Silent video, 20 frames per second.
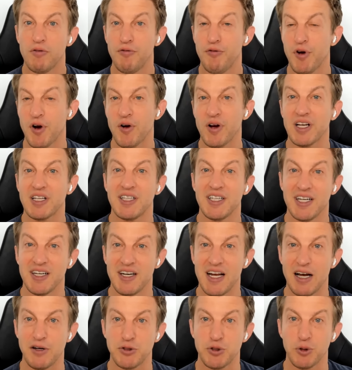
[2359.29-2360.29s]
very
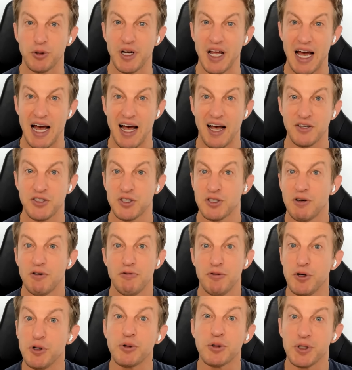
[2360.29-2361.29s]
clean natural gas,
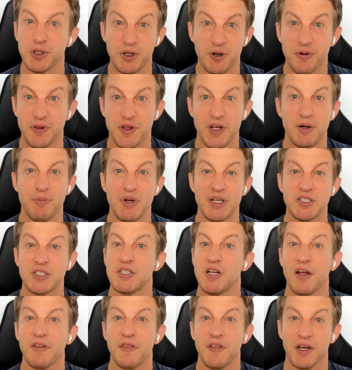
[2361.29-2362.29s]
nuclear that
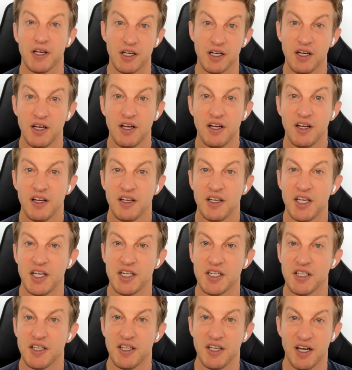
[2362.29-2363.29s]
emits nothing
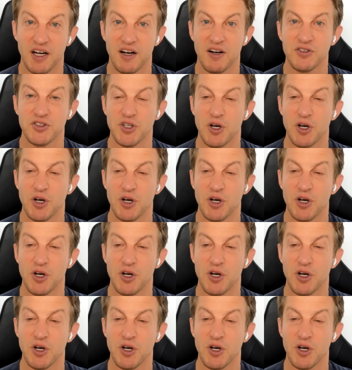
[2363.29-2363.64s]
into the air.